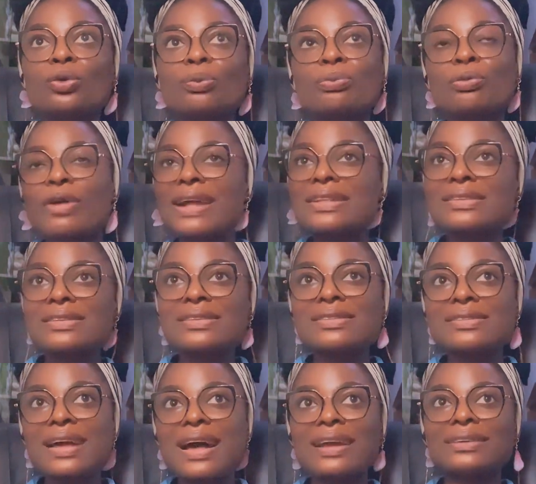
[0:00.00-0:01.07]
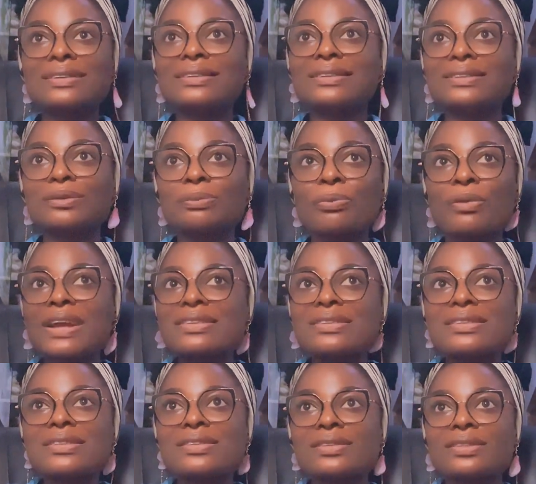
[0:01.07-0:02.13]

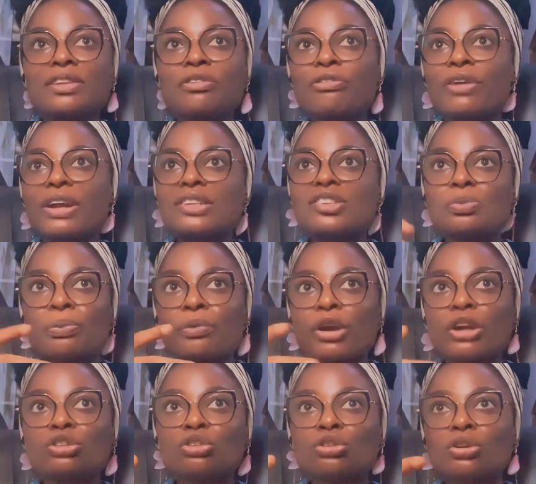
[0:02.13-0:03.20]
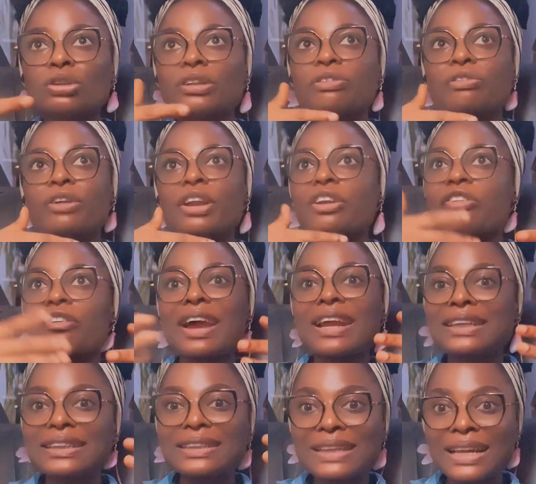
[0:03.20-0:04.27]
practice different pressure, different
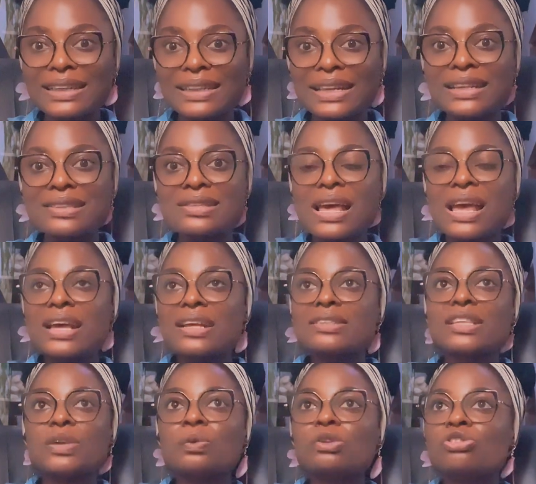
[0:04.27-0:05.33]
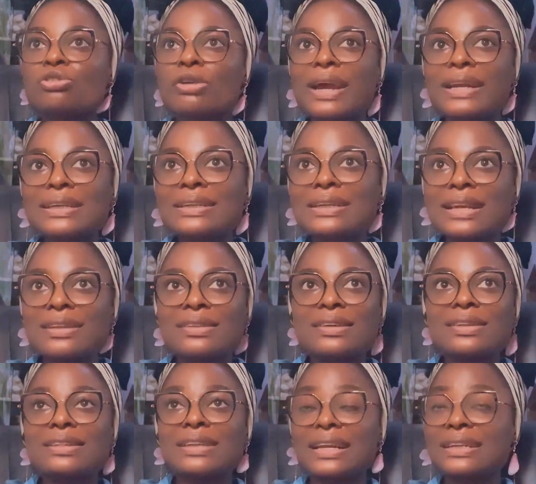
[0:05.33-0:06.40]
grinding techniques. See which grinding
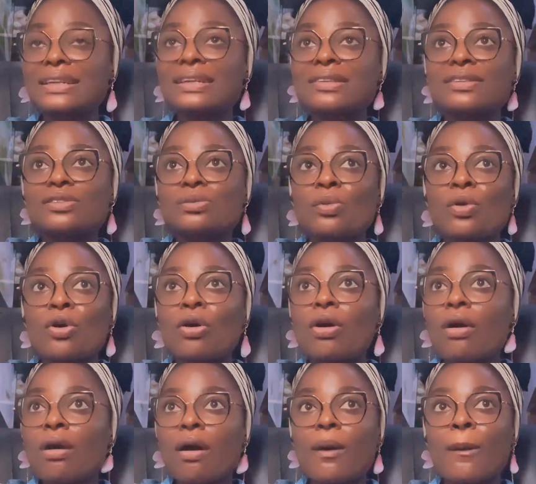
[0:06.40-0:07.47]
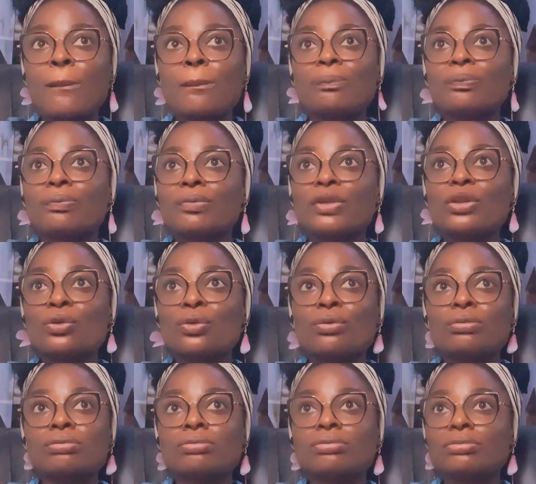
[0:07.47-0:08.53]
technique is more
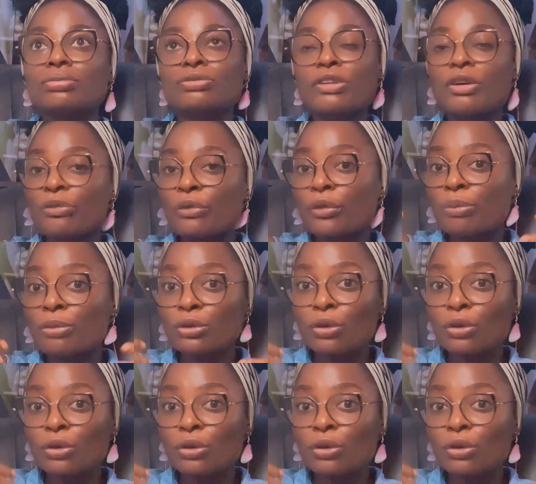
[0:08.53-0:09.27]
favorable